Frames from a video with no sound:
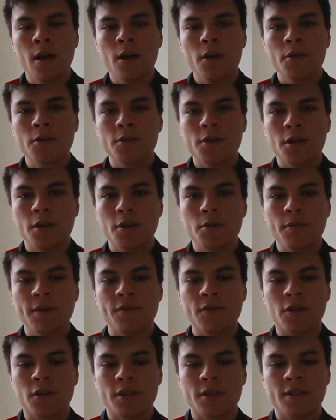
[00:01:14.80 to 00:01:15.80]
Also,
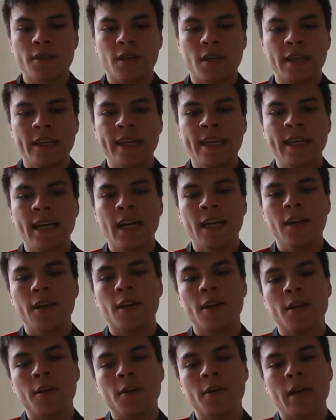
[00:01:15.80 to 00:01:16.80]
we've got Saidi
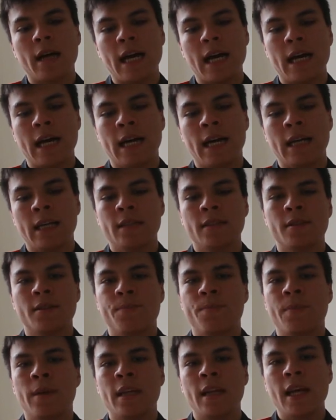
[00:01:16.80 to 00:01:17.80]
Yanko and
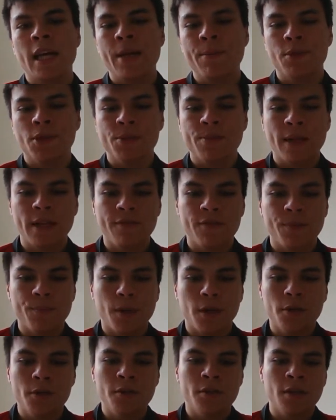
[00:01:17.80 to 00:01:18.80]
Ben Amos playing for
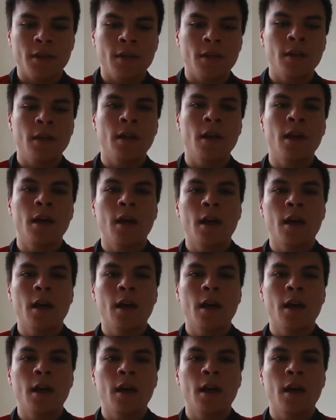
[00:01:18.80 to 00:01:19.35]
Bolton.